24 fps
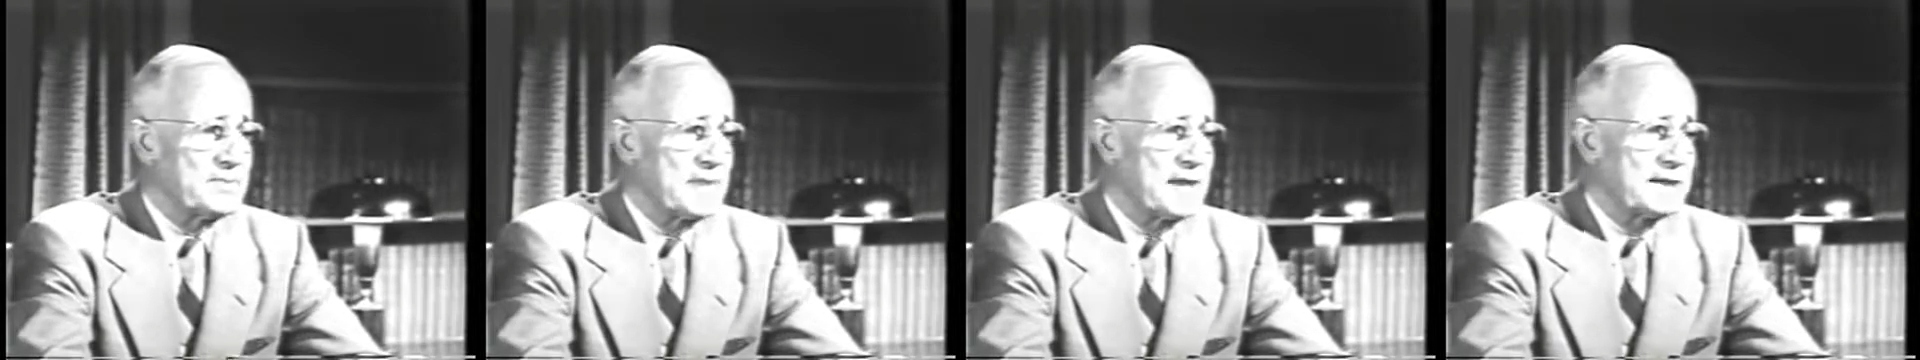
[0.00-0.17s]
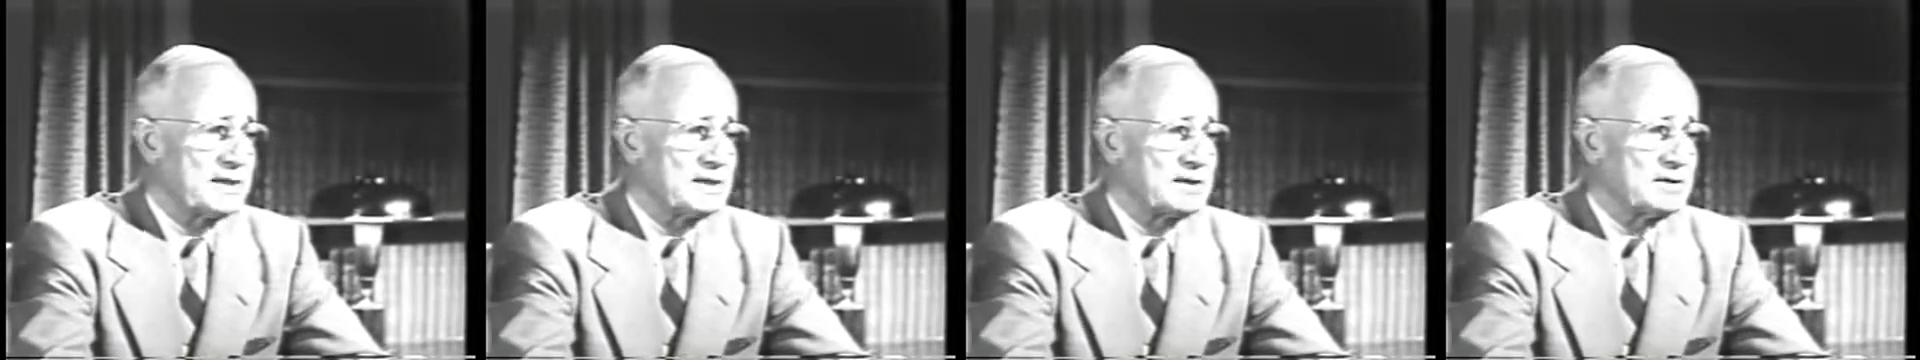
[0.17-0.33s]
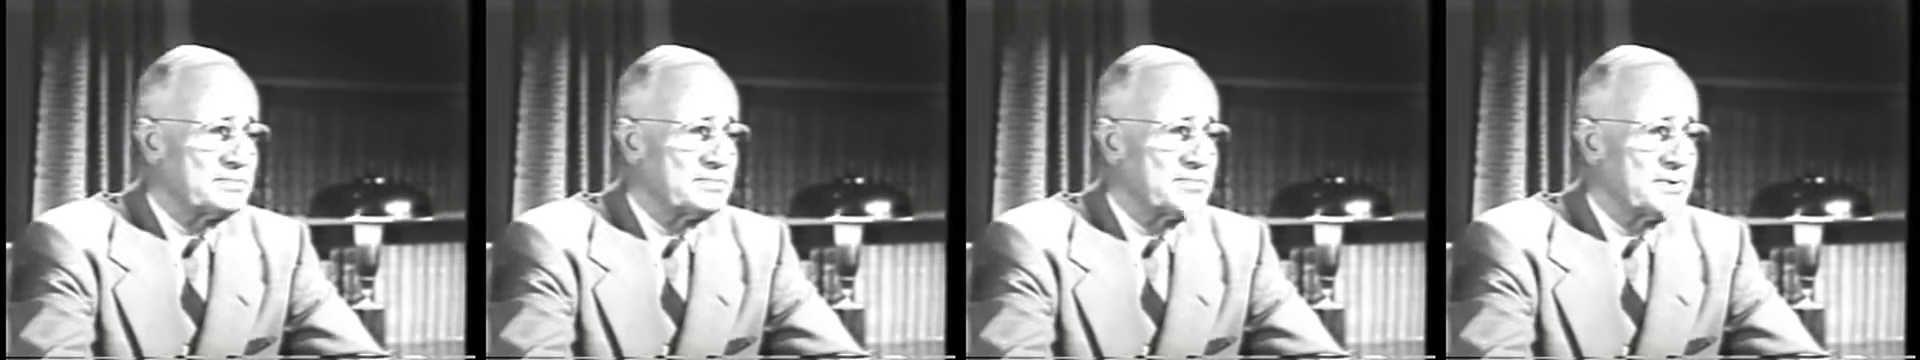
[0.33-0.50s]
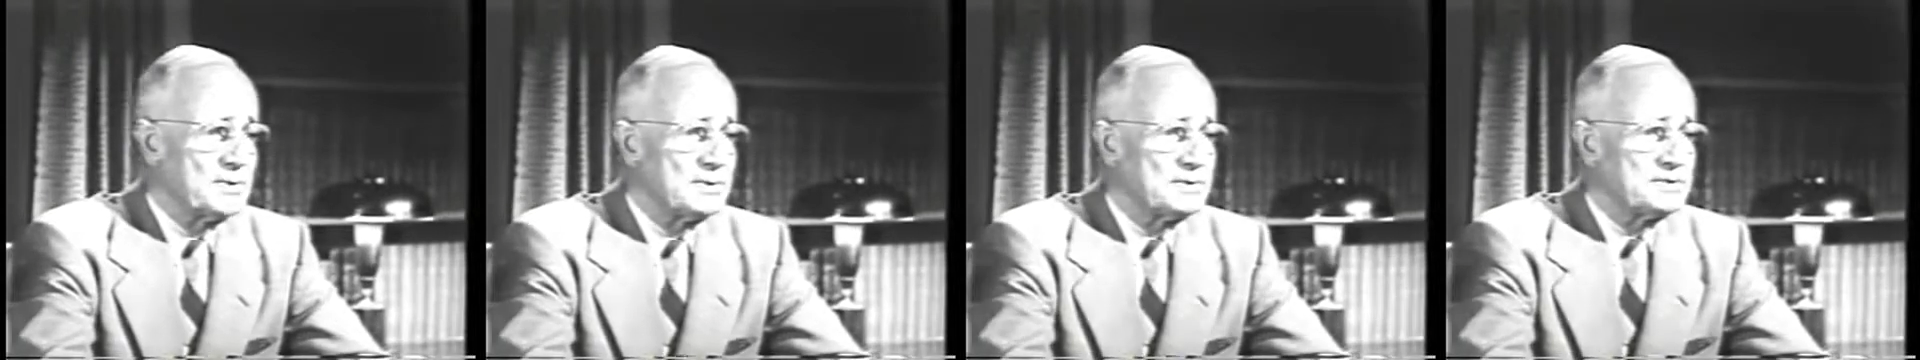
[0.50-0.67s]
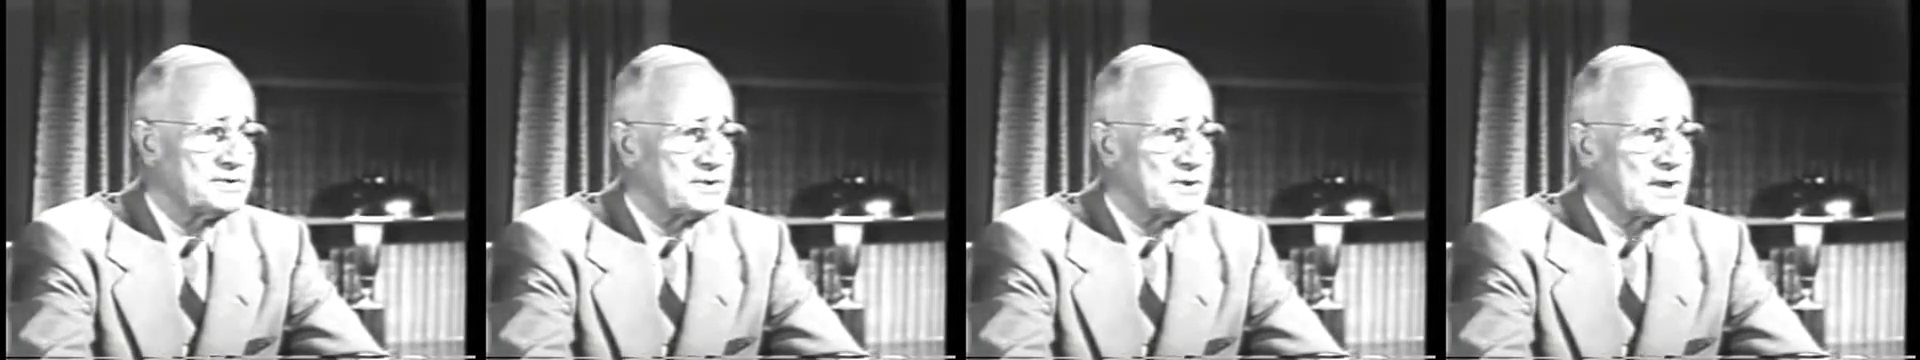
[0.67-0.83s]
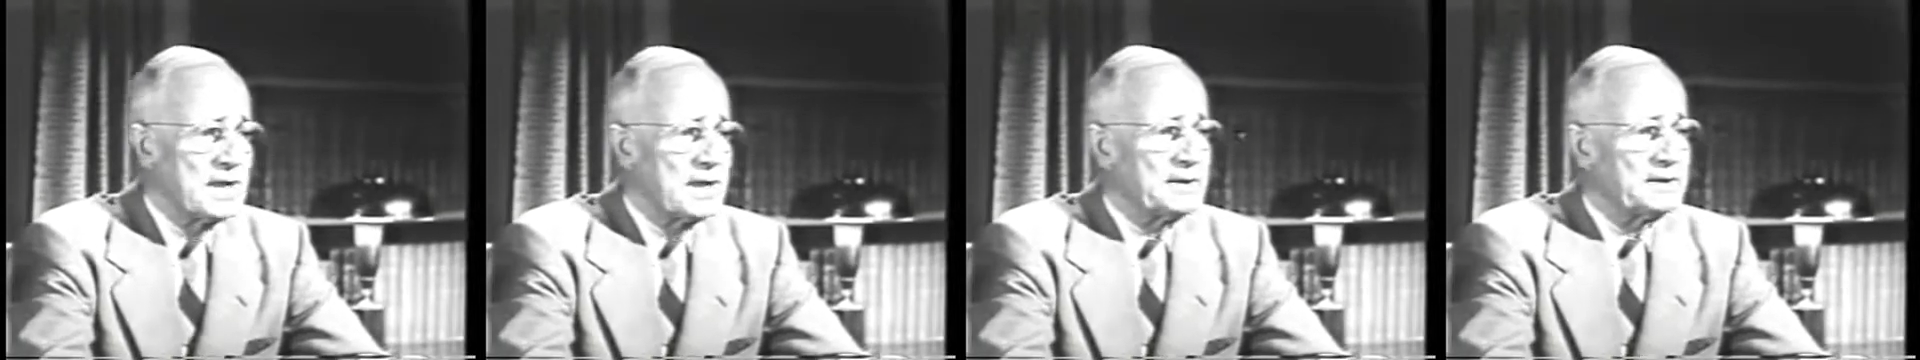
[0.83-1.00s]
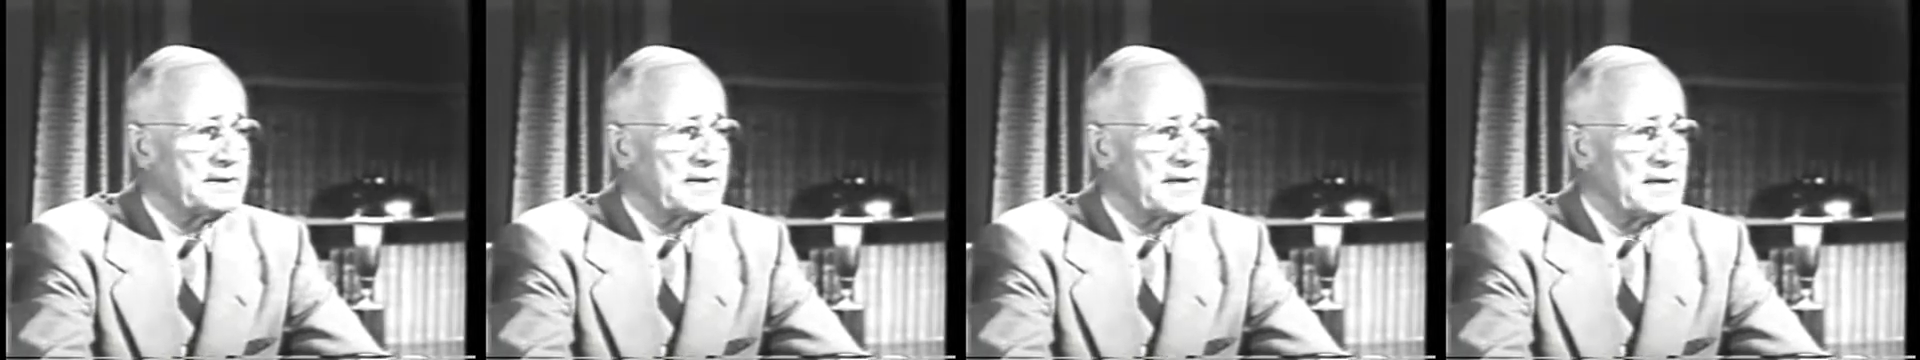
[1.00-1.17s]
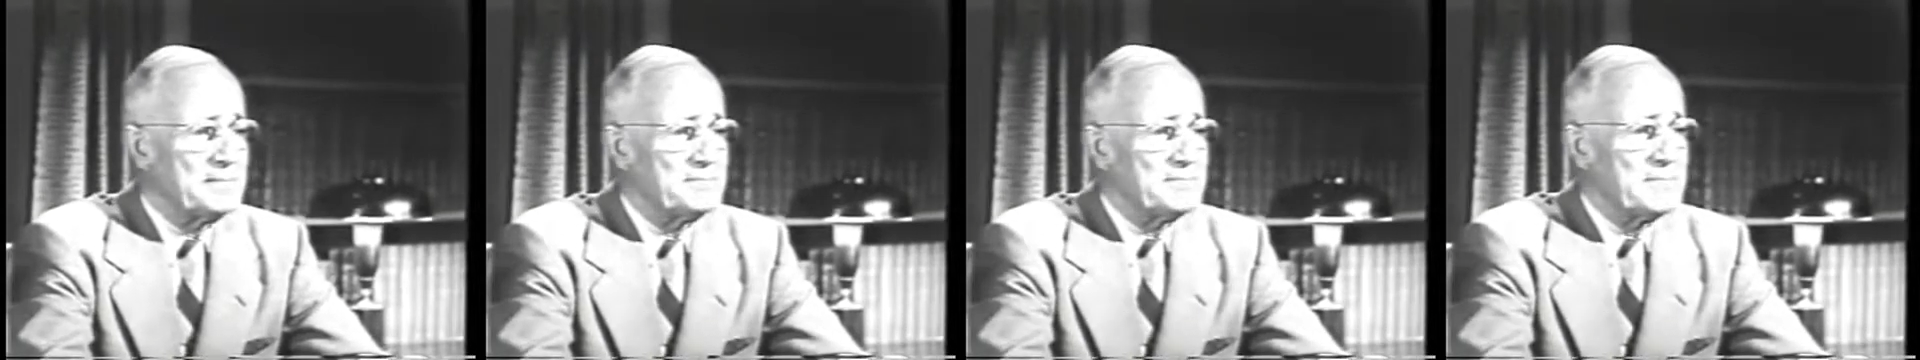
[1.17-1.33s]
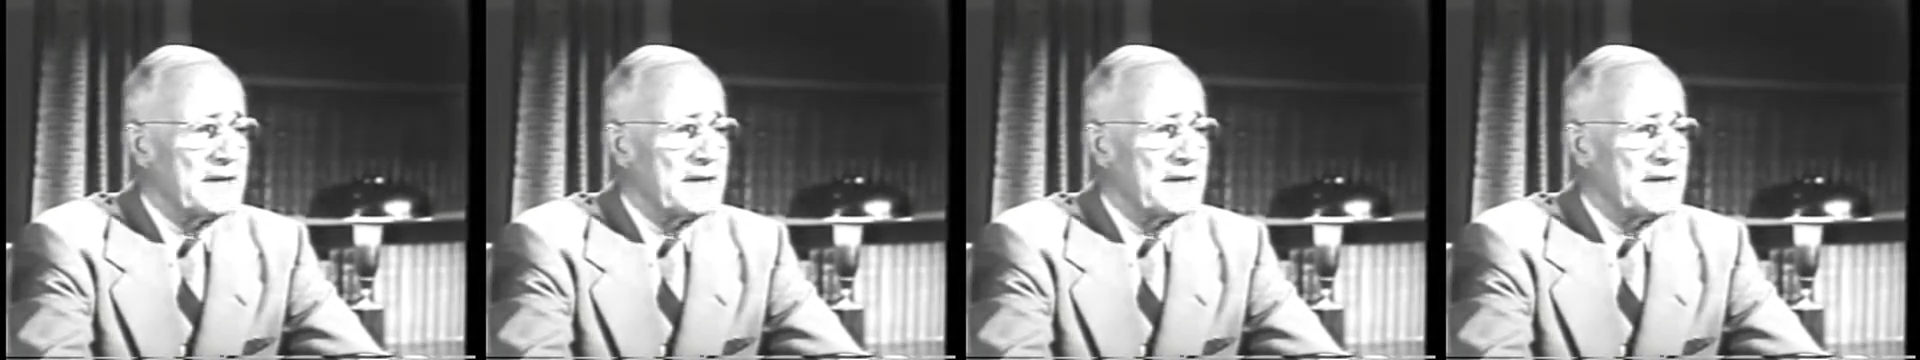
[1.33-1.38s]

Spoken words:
my composure and came